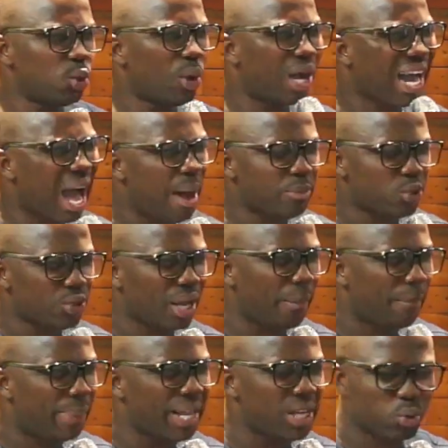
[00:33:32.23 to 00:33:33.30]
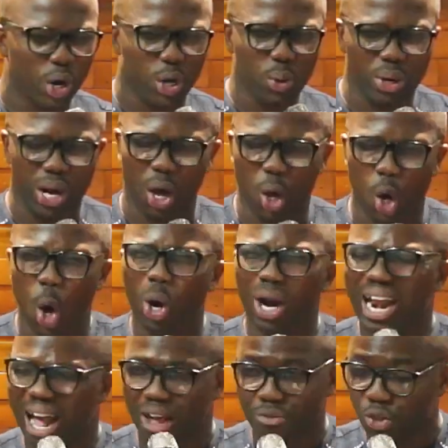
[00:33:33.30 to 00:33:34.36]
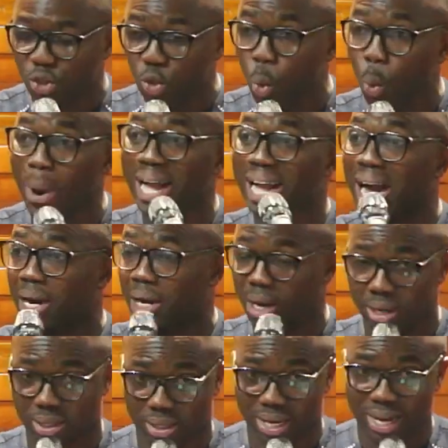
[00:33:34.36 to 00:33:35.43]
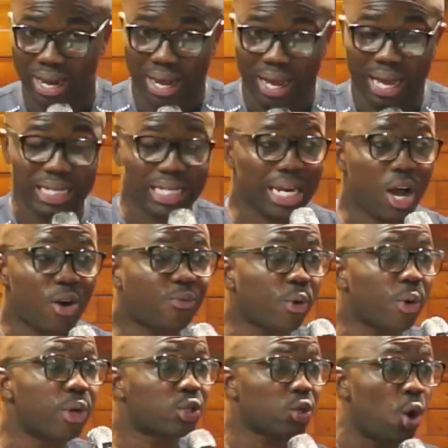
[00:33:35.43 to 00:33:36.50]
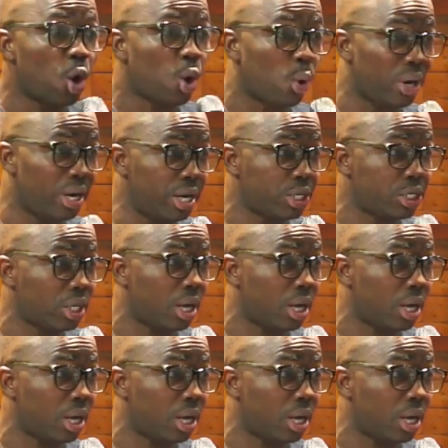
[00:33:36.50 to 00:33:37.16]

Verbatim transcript: come to that place where you know that God loves you regardless. His love for you is unconditional.